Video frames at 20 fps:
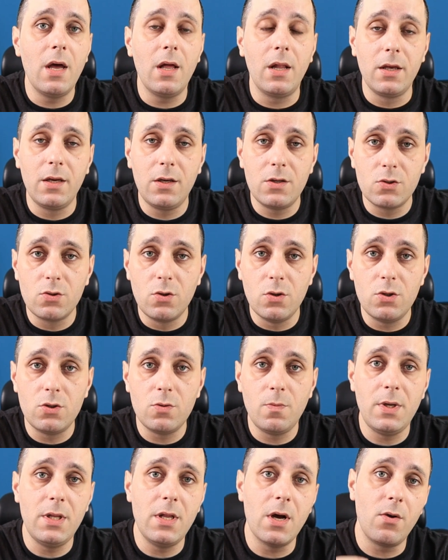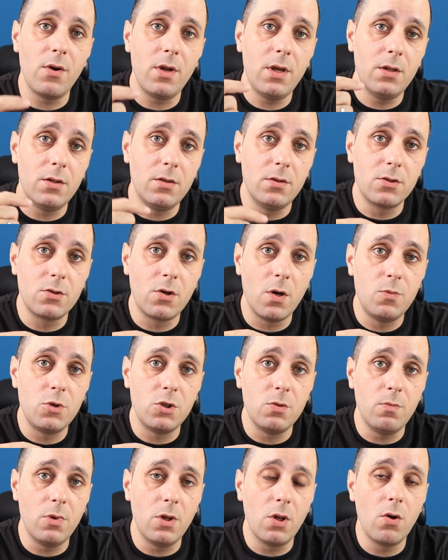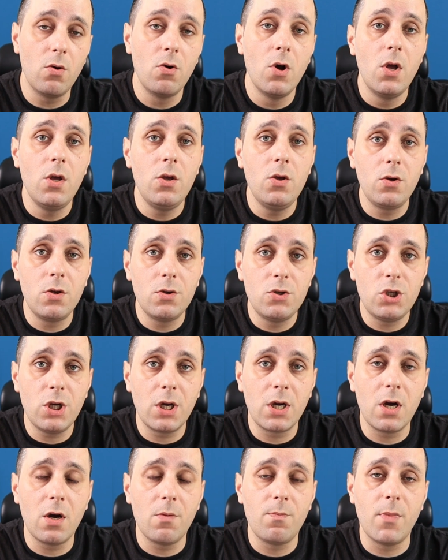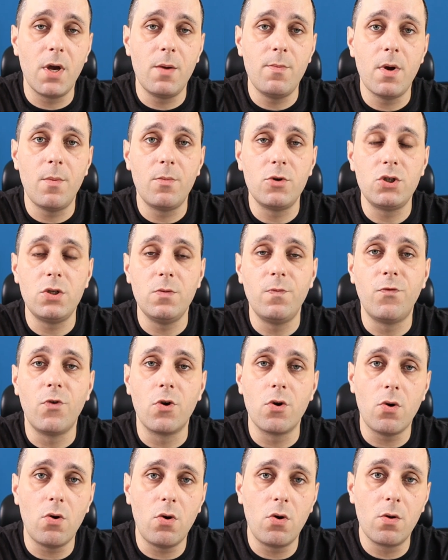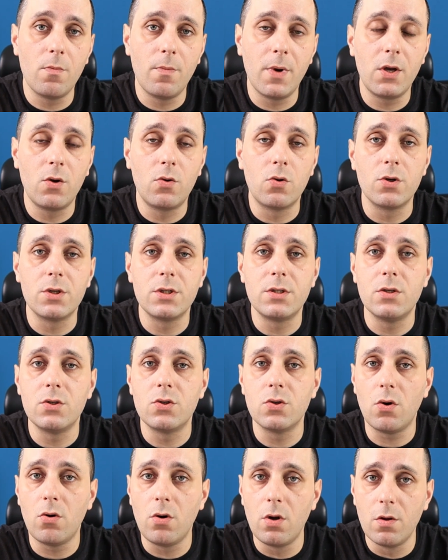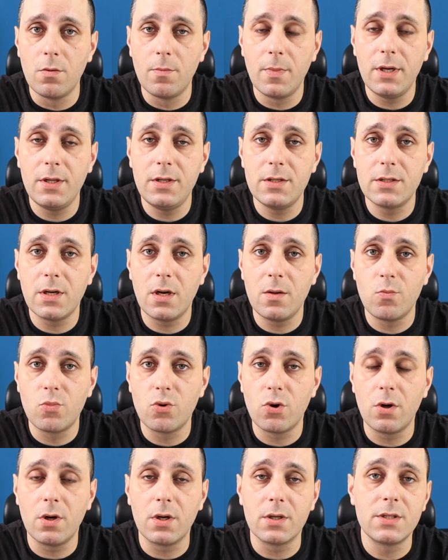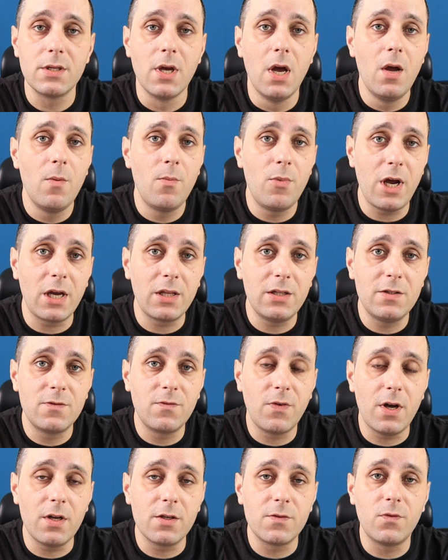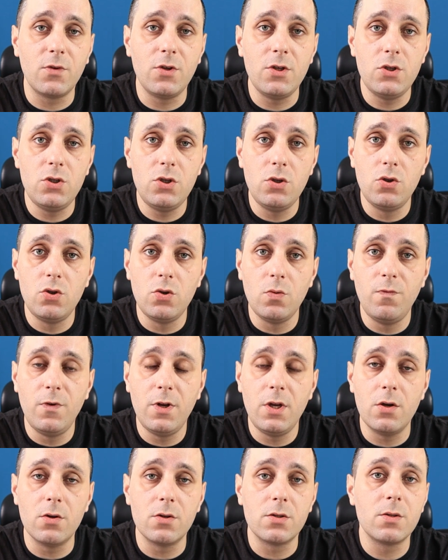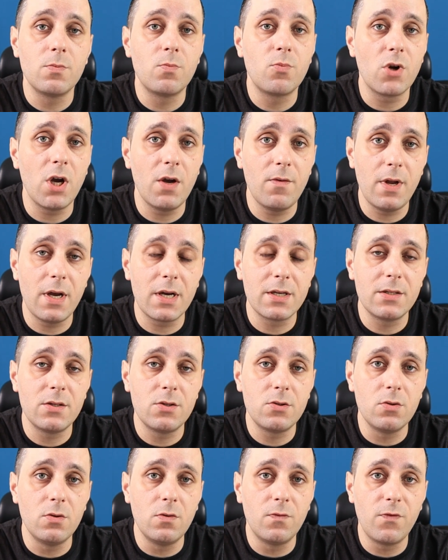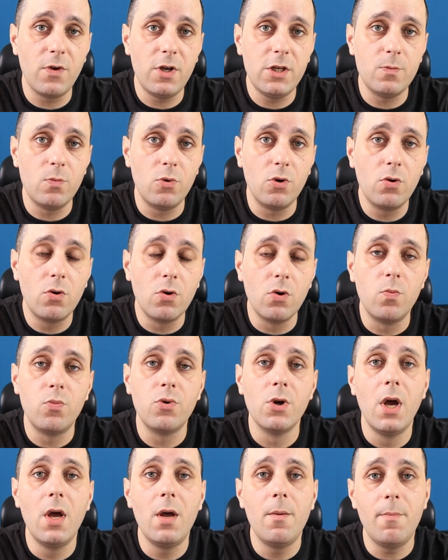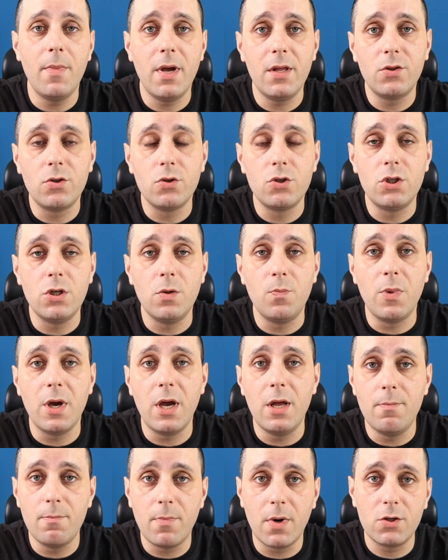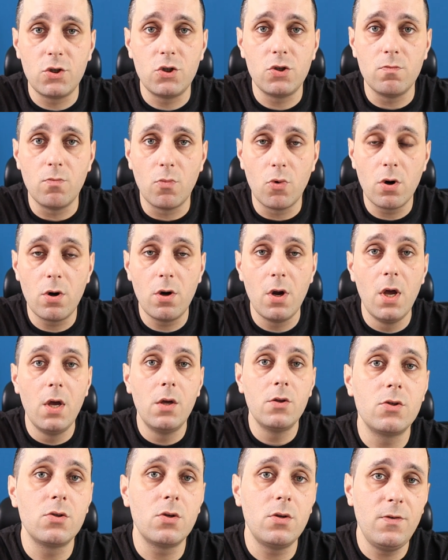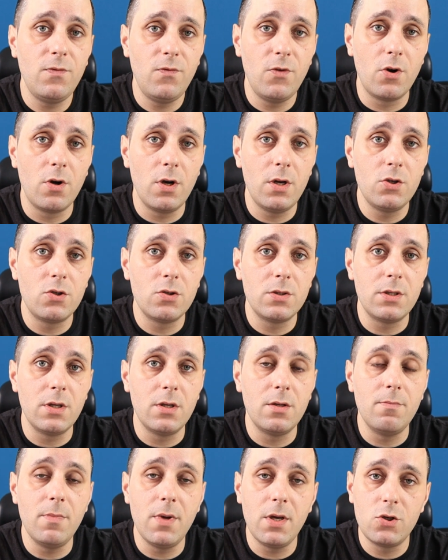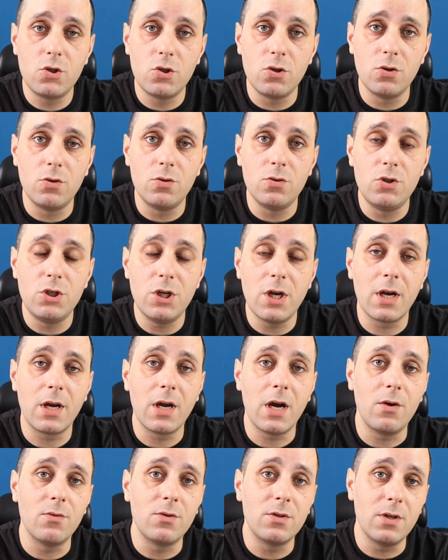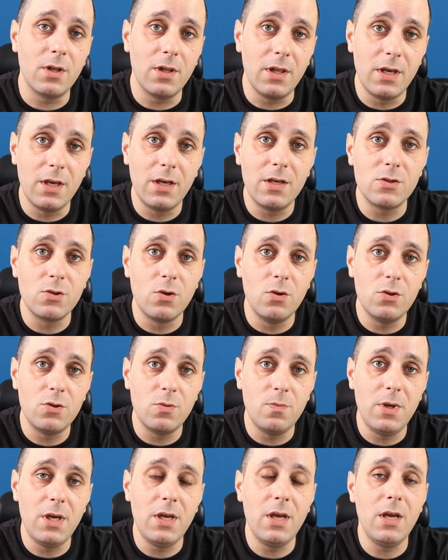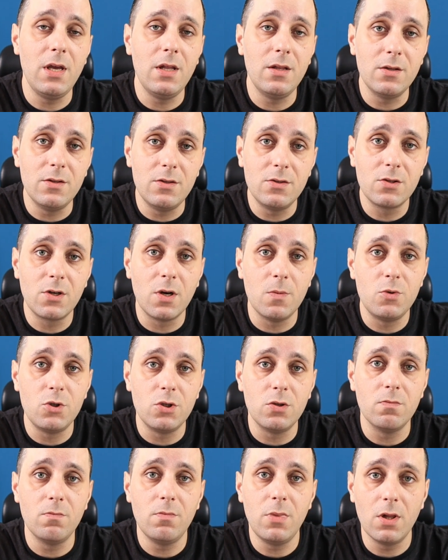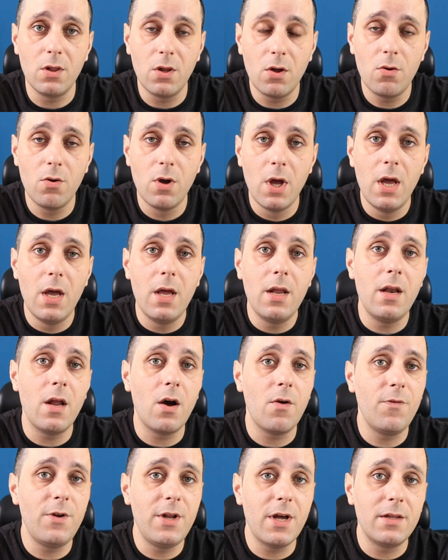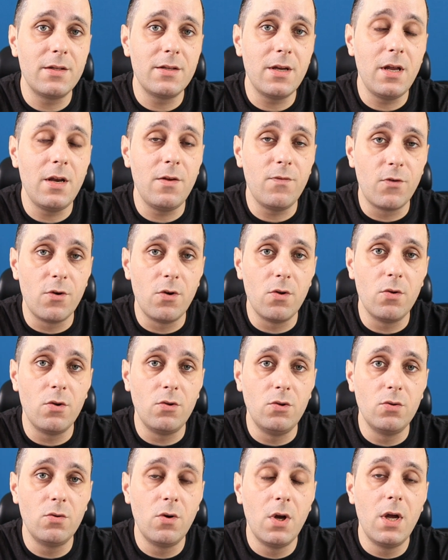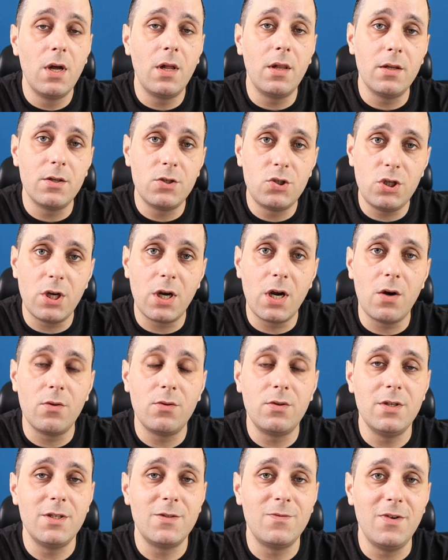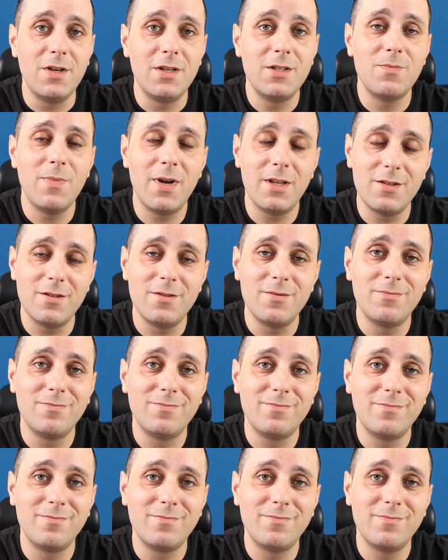A link is going to be down in the description below. You can check out my membership for all of my courses, all of my design products, practice files for these YouTube videos, private access to the Facebook group, mentorship and much more. So if you're interested, make sure to check out. A link is going to be in the description below. Now without any further ado, let's check out this week's method.